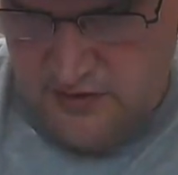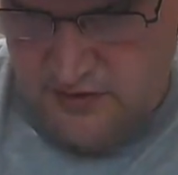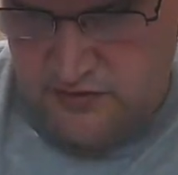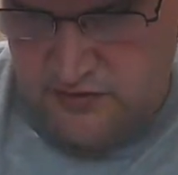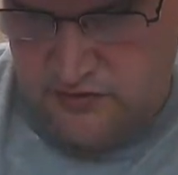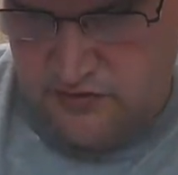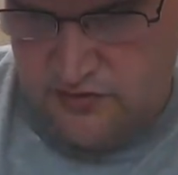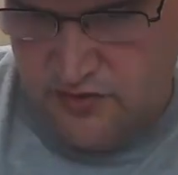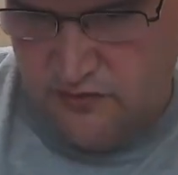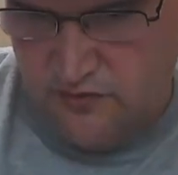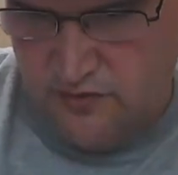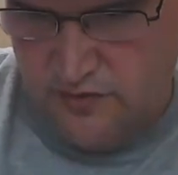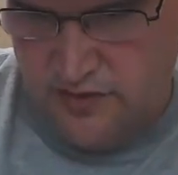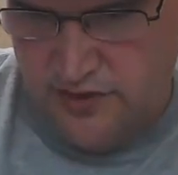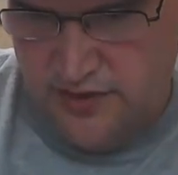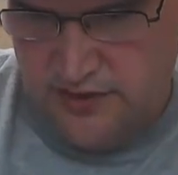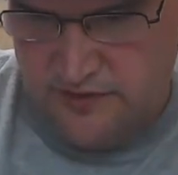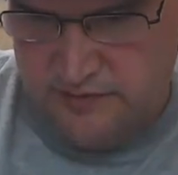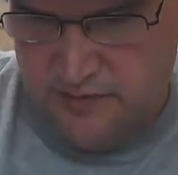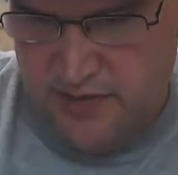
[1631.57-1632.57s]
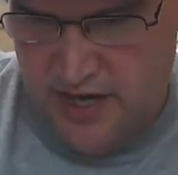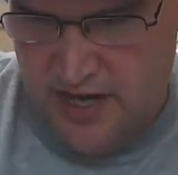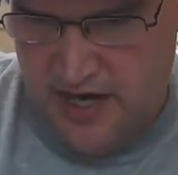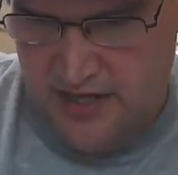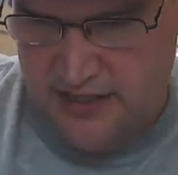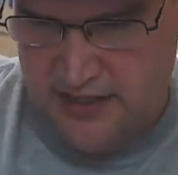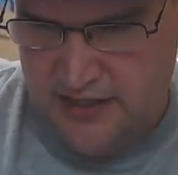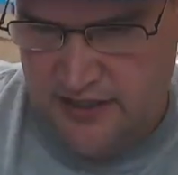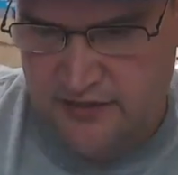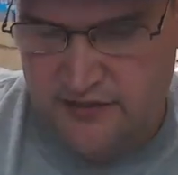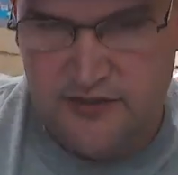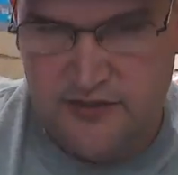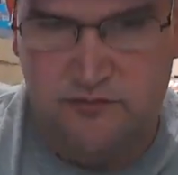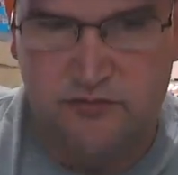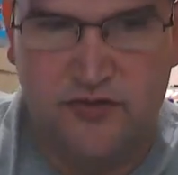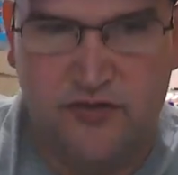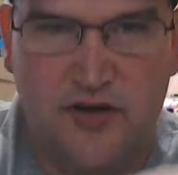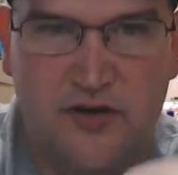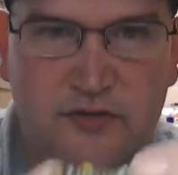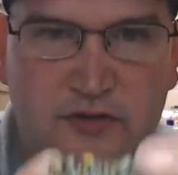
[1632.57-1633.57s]
so on this pod here that's
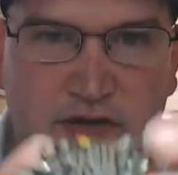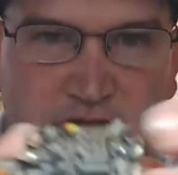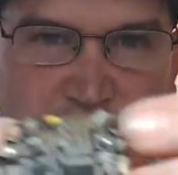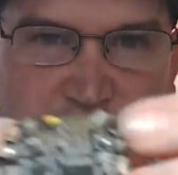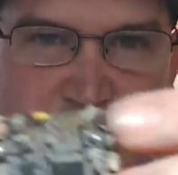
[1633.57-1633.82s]
broke,